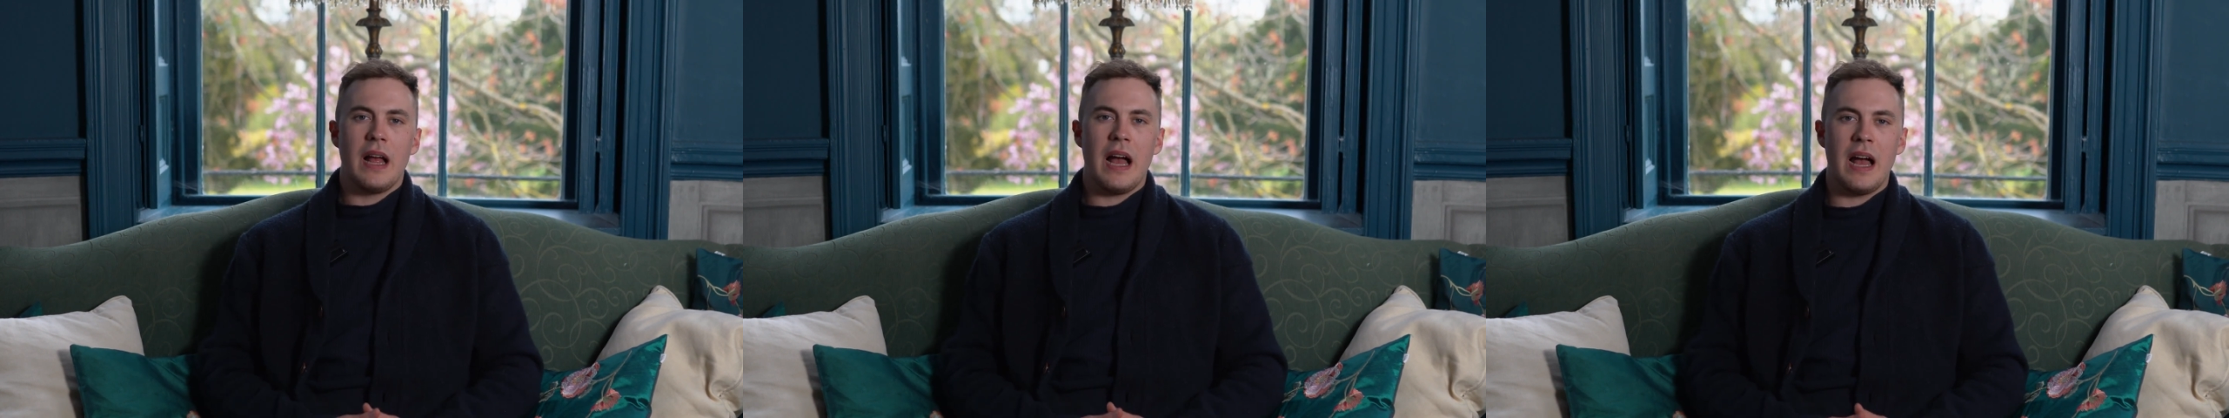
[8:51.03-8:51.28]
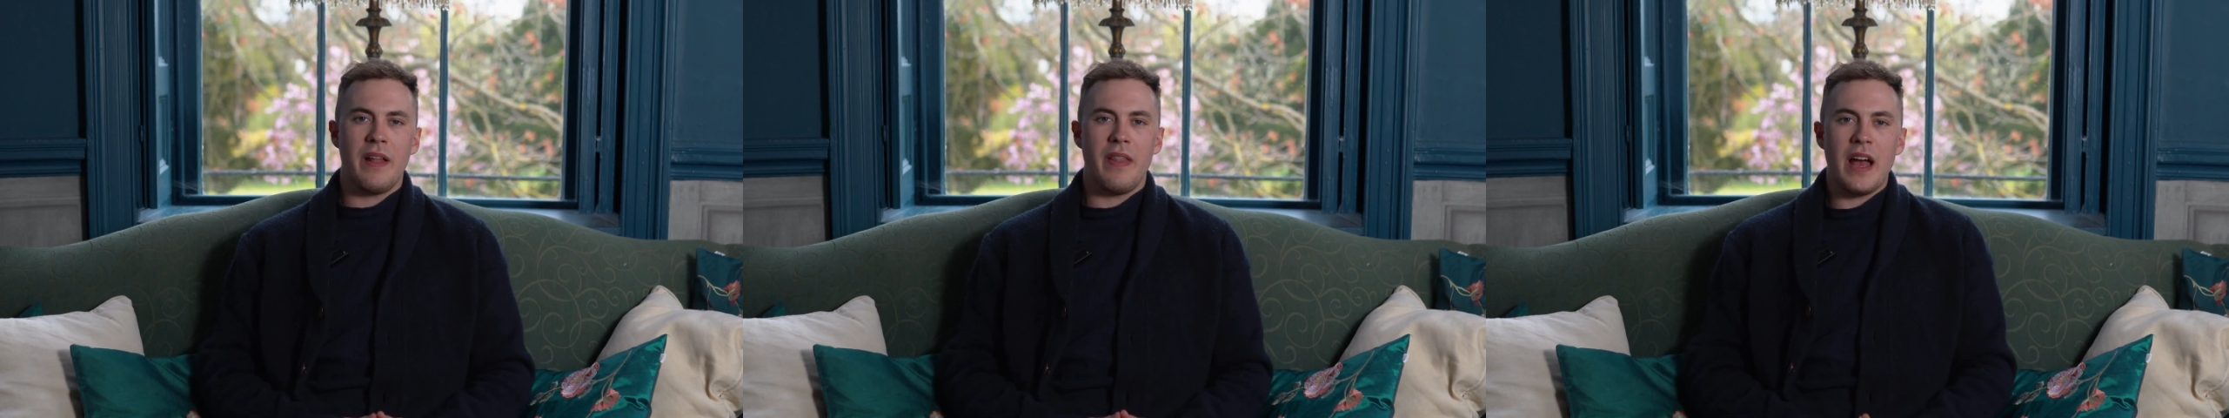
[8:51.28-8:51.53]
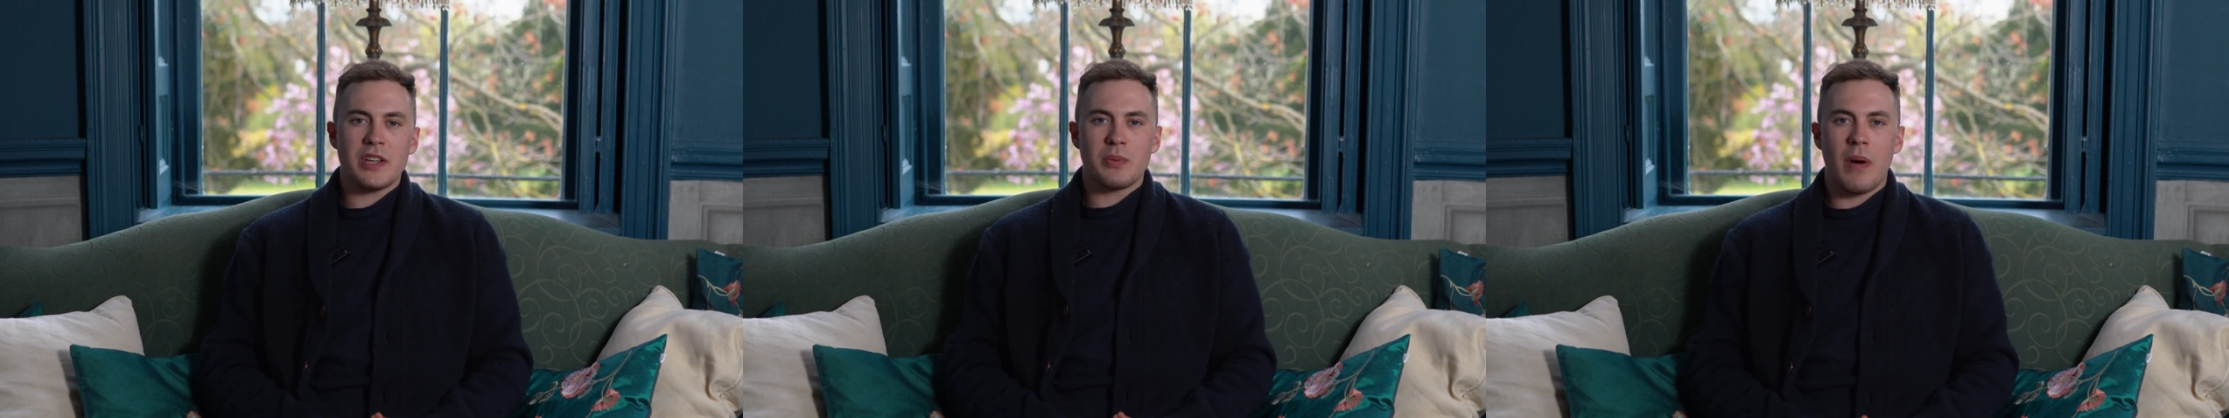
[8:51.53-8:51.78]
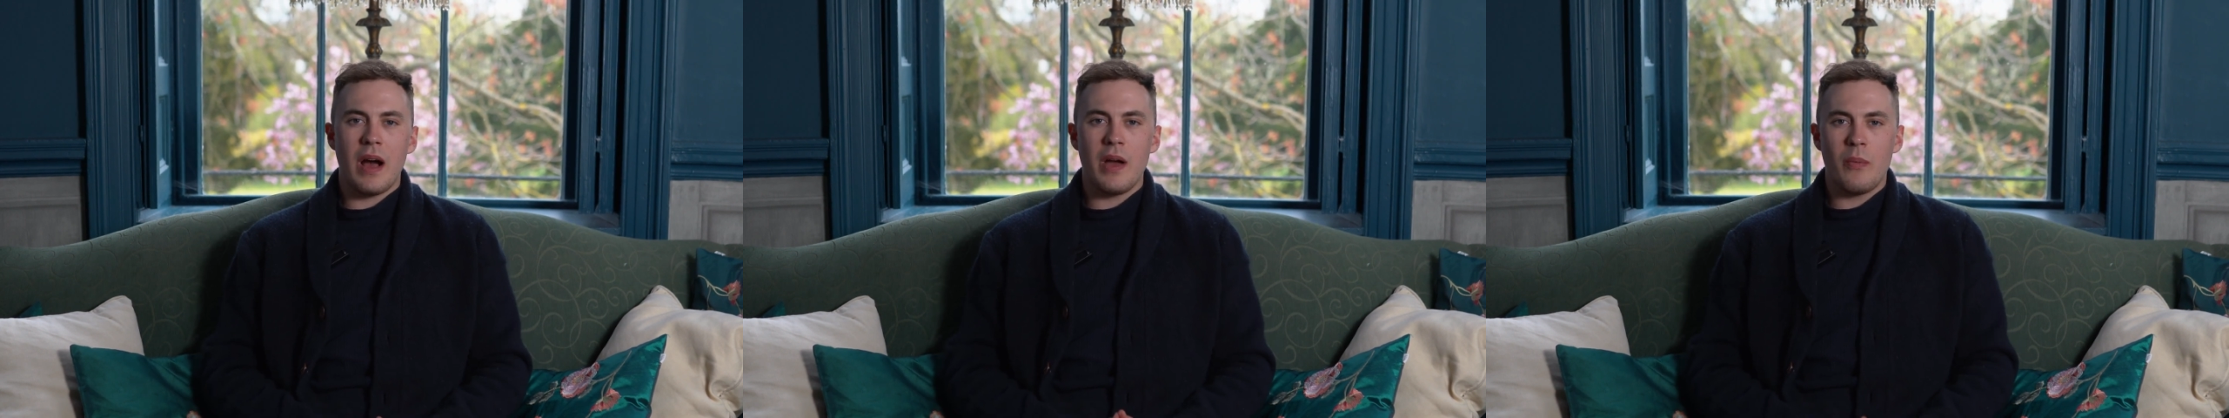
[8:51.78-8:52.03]
And that's
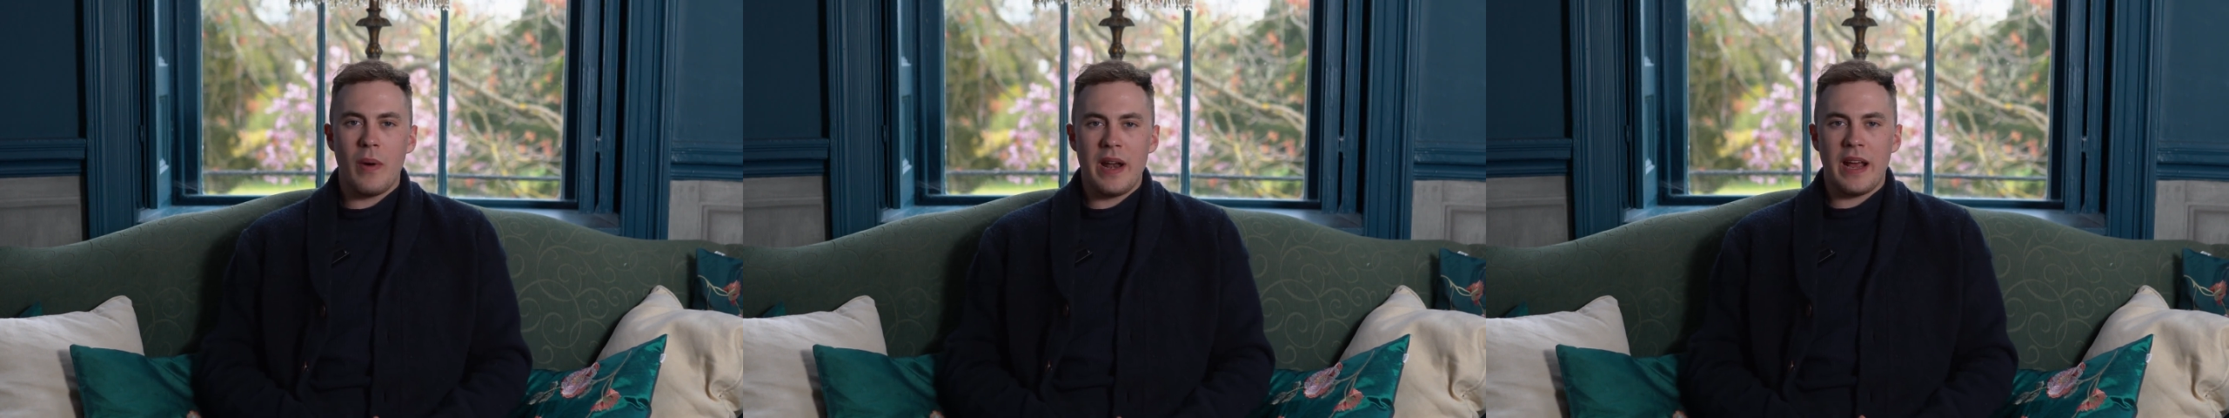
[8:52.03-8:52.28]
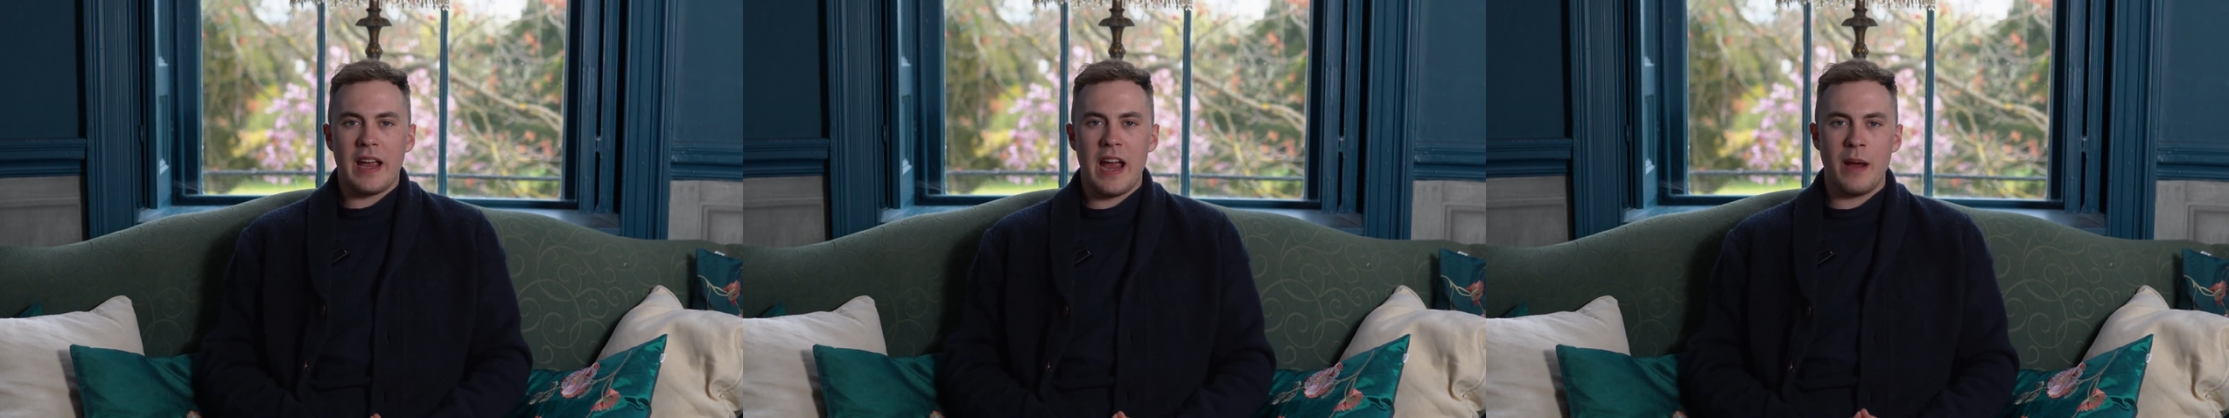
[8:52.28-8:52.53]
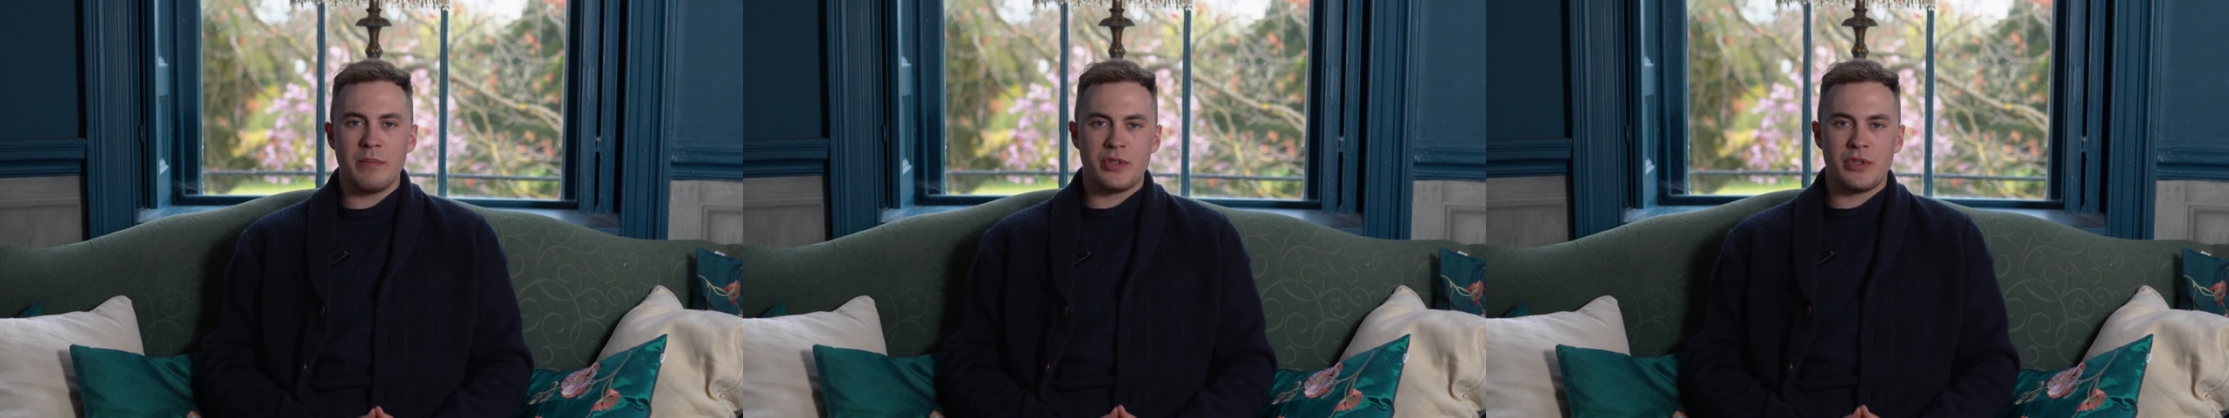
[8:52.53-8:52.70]
why when it came